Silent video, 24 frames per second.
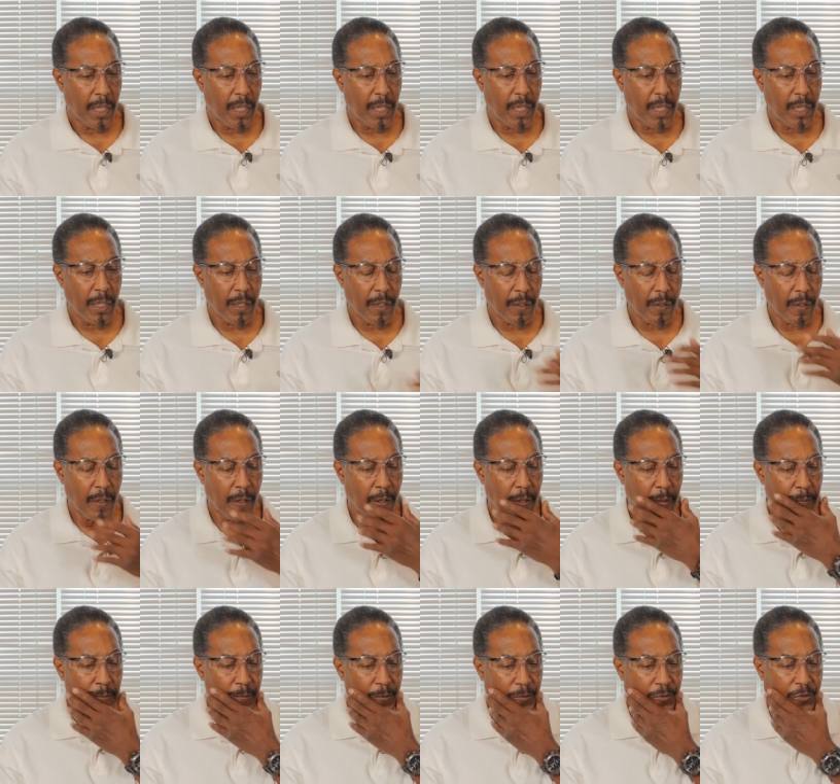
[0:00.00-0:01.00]
And
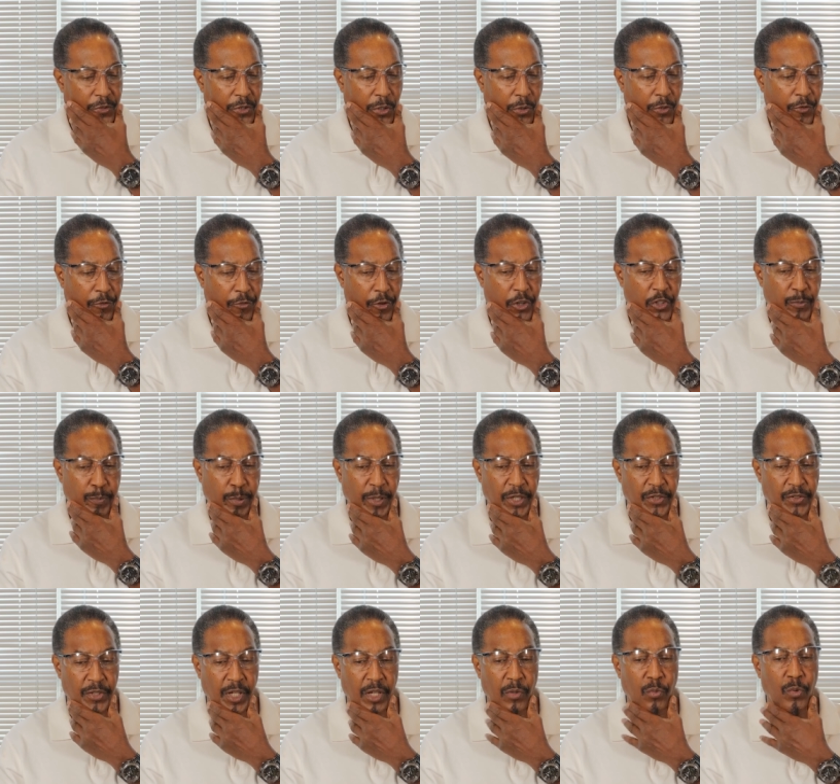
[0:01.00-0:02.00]
um, so the first
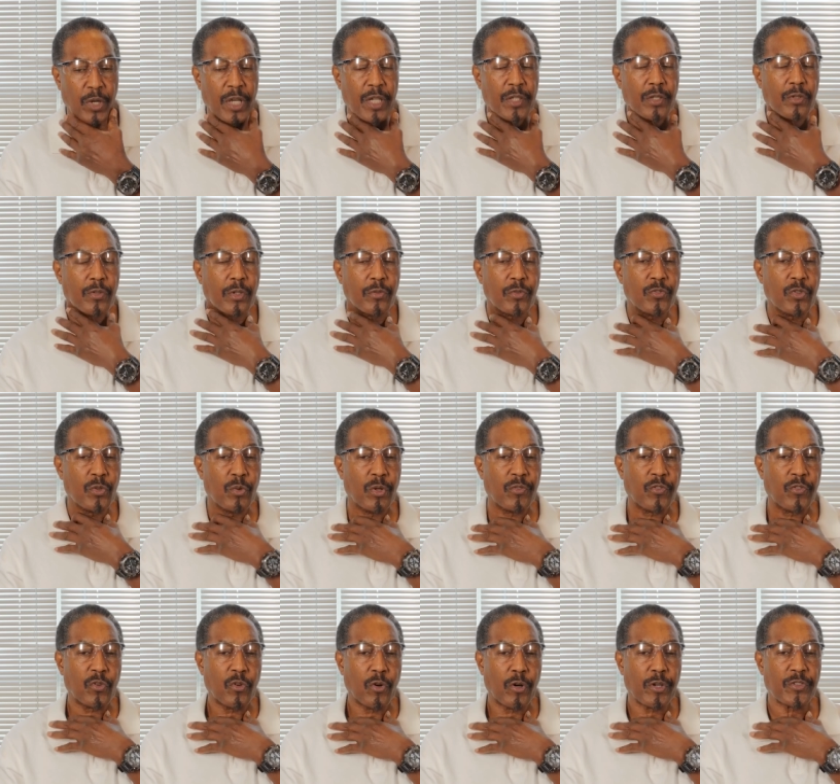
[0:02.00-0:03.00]
place they went to,
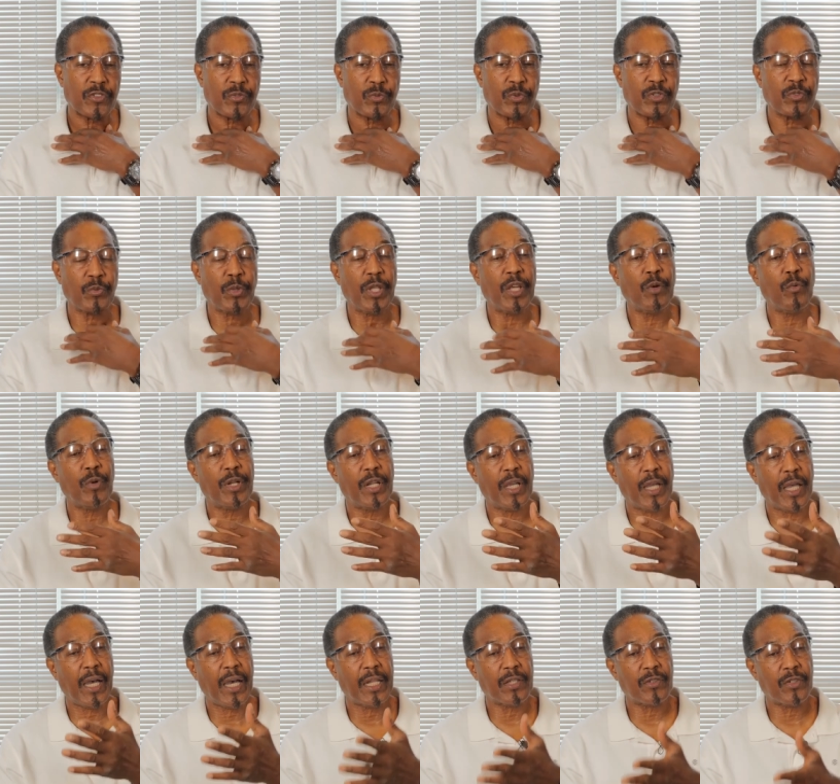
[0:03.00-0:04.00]
of course, was they went
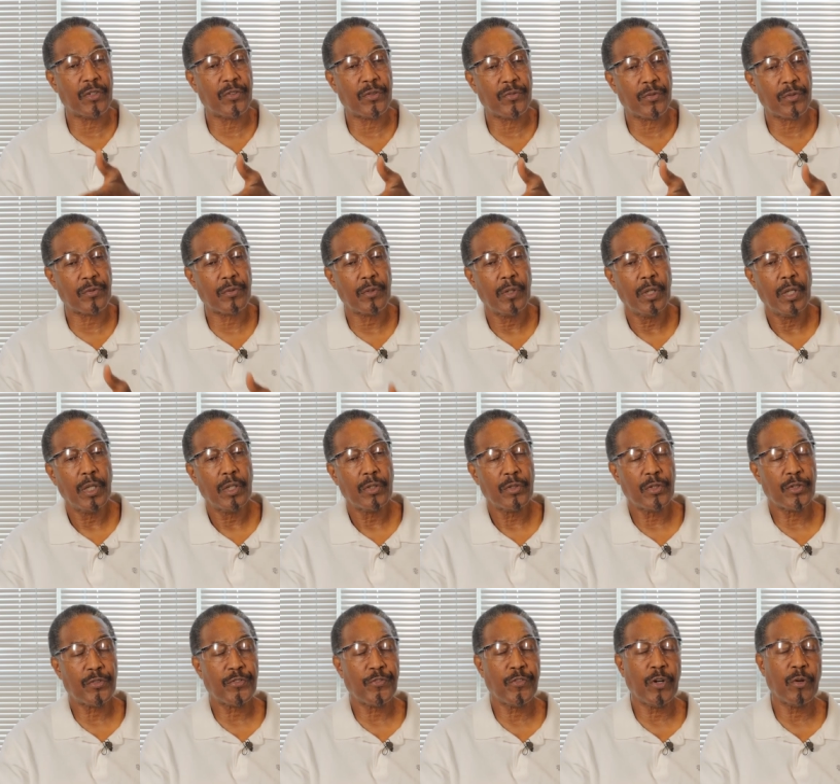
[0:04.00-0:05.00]
and got this,
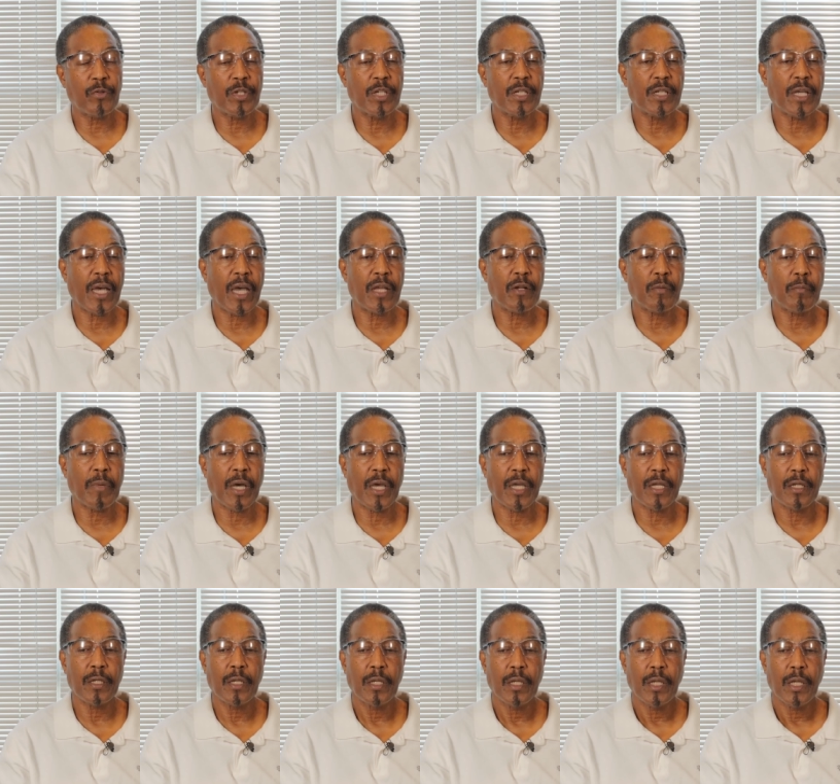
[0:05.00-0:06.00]
this phony
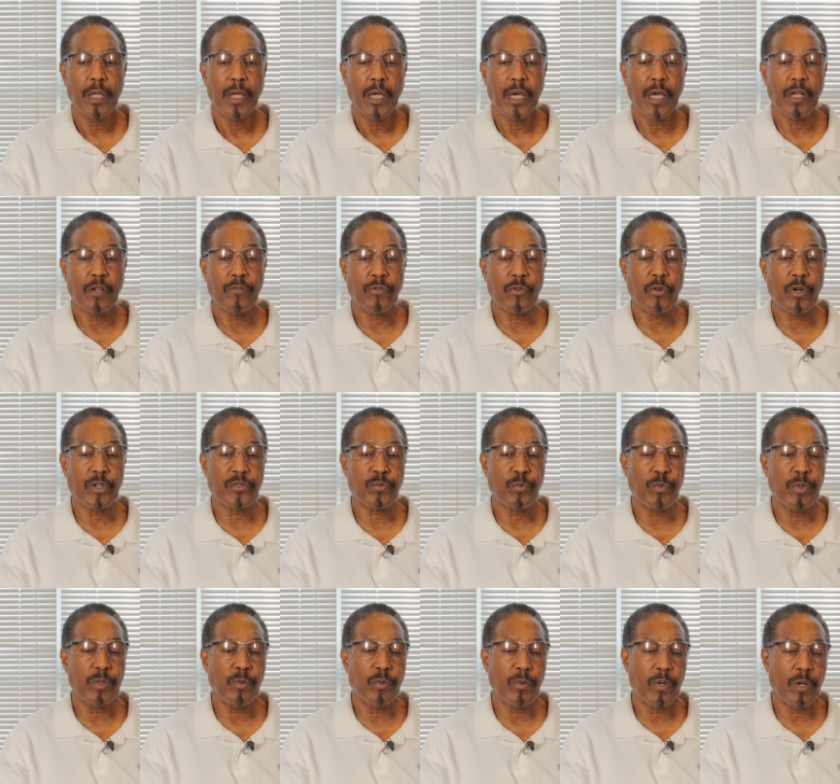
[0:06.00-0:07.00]
dynamite. And of course,
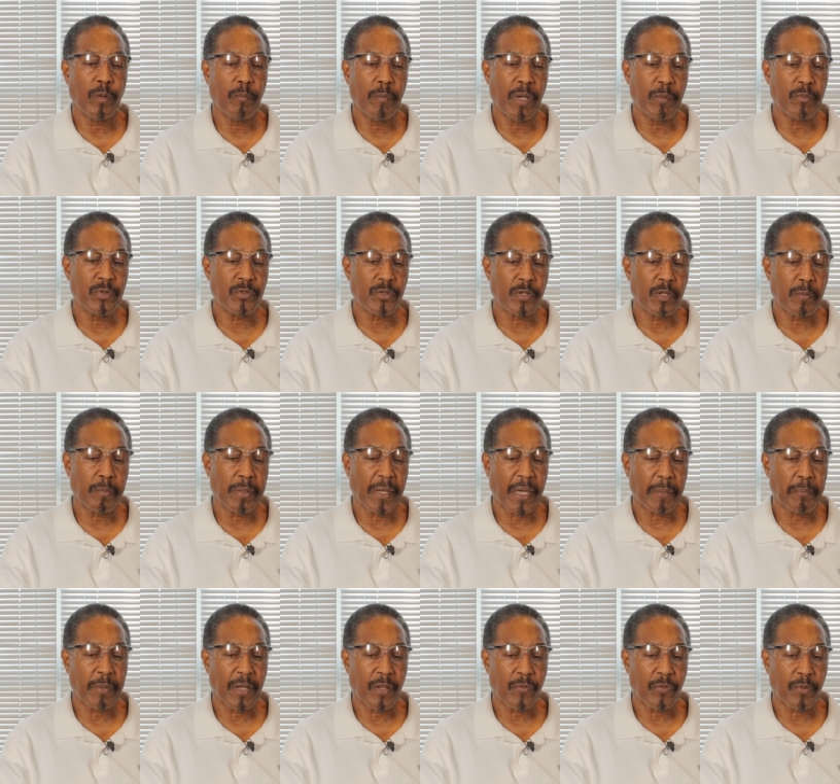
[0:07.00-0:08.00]
we were members of the
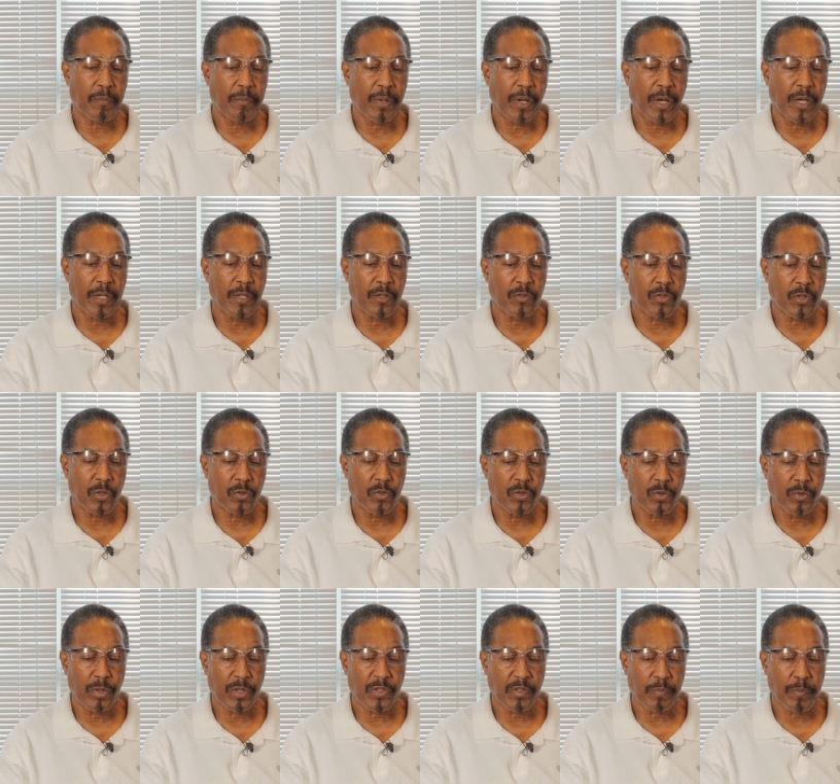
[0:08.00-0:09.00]
Black Panther Party, so
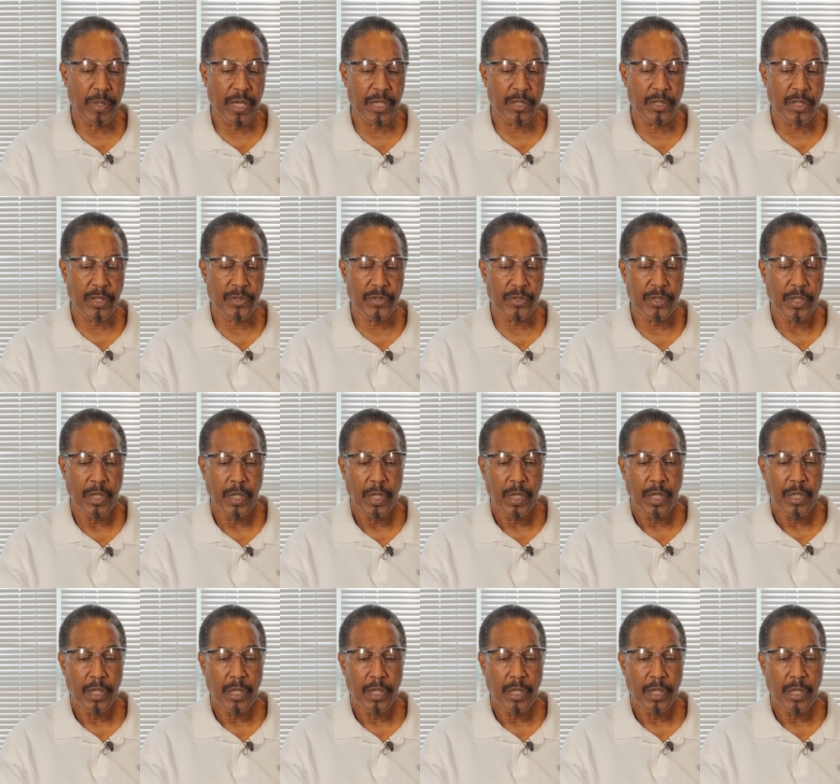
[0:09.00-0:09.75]
to expect us